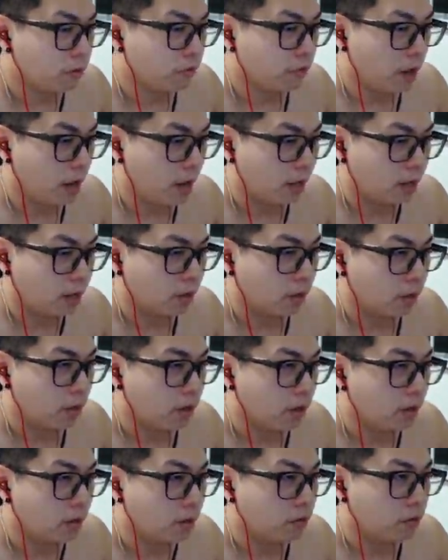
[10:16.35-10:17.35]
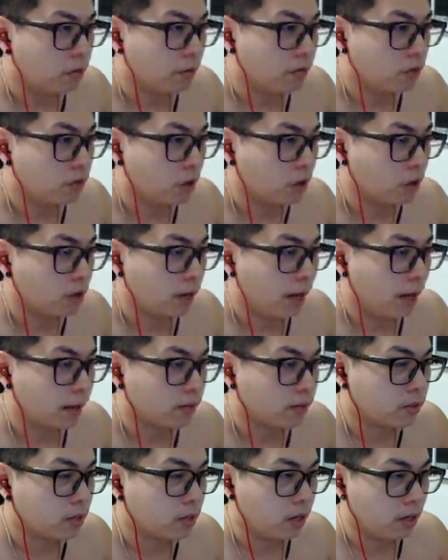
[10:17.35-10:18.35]
and the Riftstalker
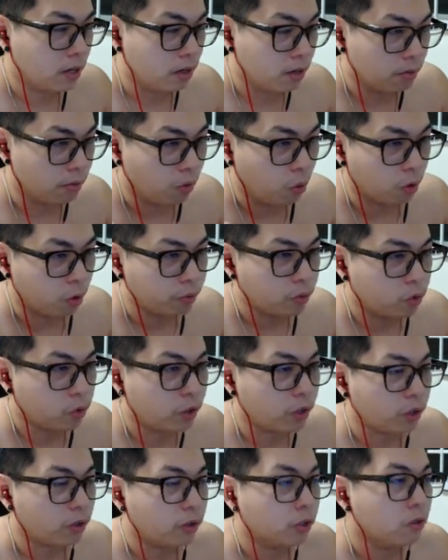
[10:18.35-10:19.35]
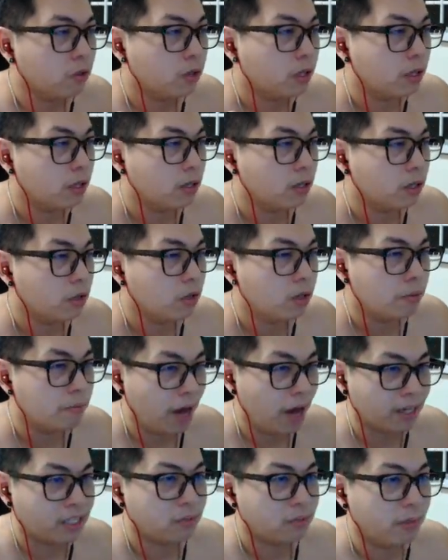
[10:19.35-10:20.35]
Axe orbs trigger, you can
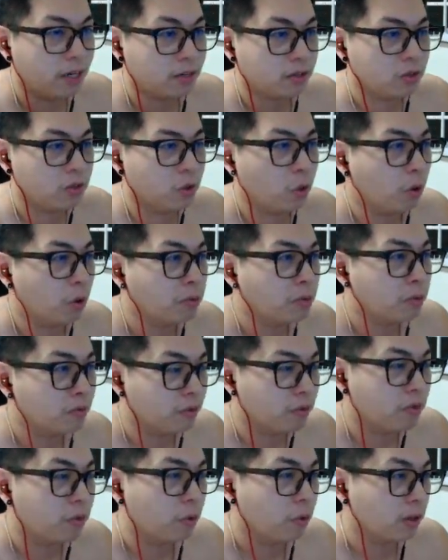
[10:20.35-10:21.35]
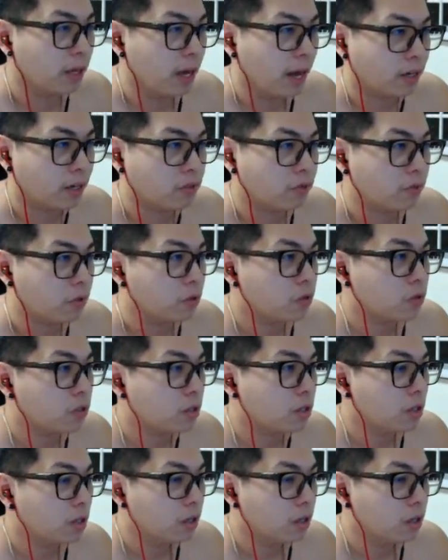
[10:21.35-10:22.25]
maximize the orbs if you throw the axe first.